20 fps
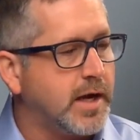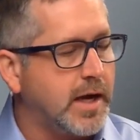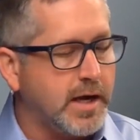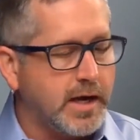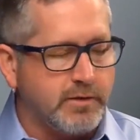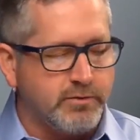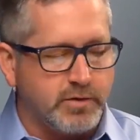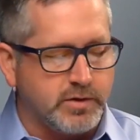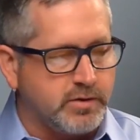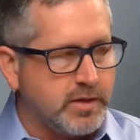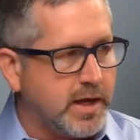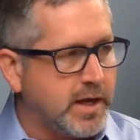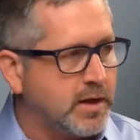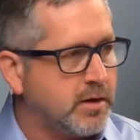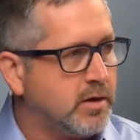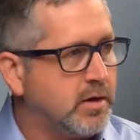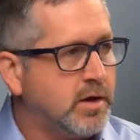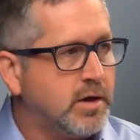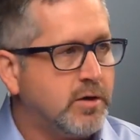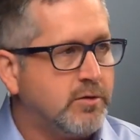everything
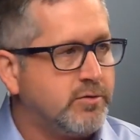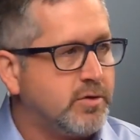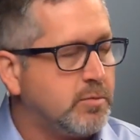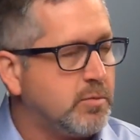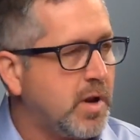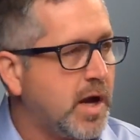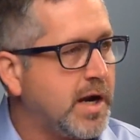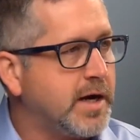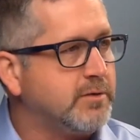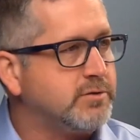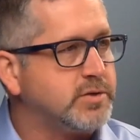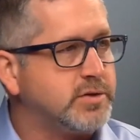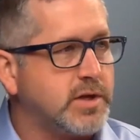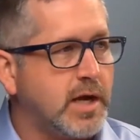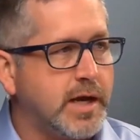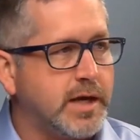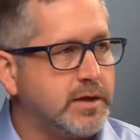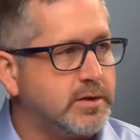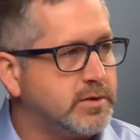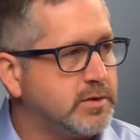from line of
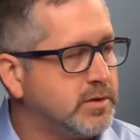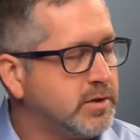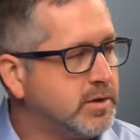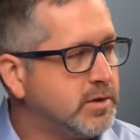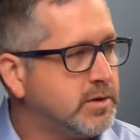sight